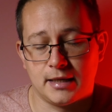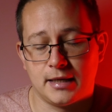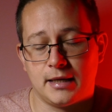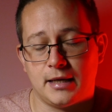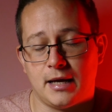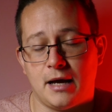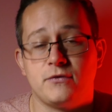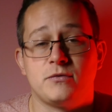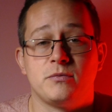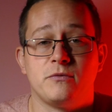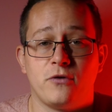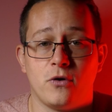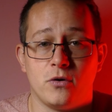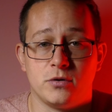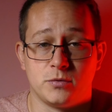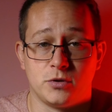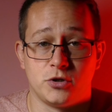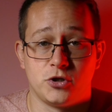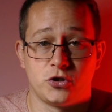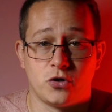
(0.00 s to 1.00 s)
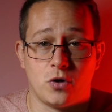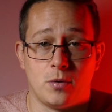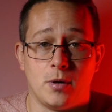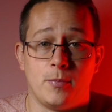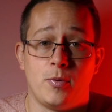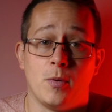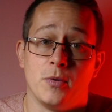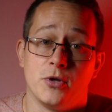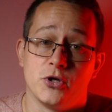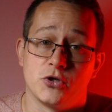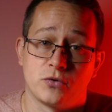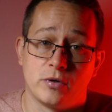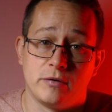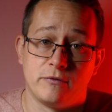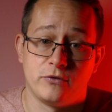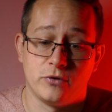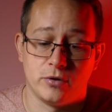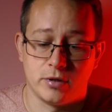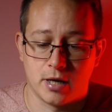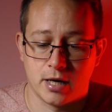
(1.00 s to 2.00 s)
have some photos I'm going to show. I'm going to put them on the screen
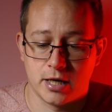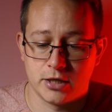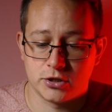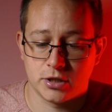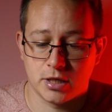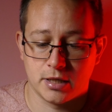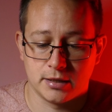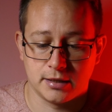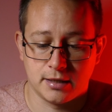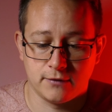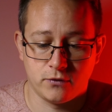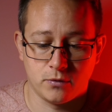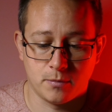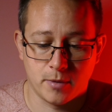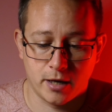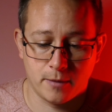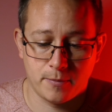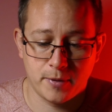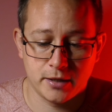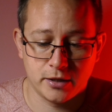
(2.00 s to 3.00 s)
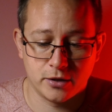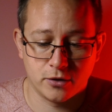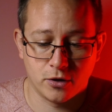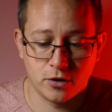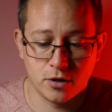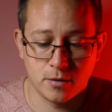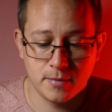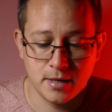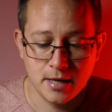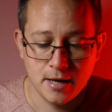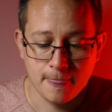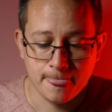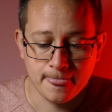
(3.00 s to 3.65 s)
for you guys and give you my opinion on them.